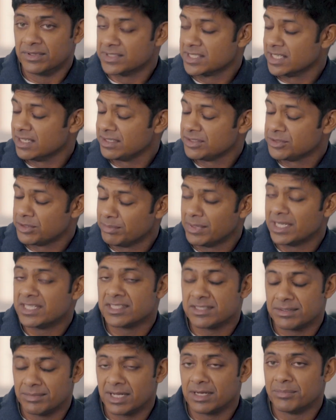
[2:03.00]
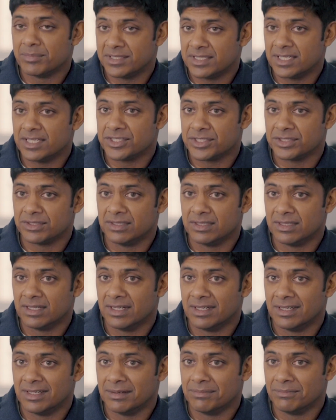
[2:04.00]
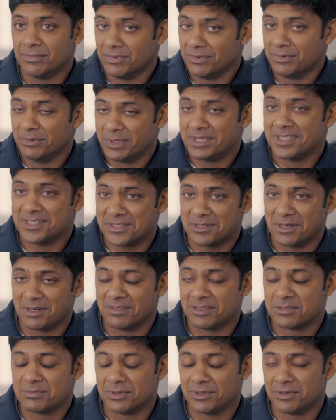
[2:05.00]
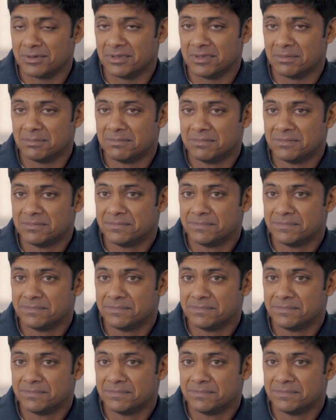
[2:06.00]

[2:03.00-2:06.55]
There's a tremendous amount of potential um, with the start of this program.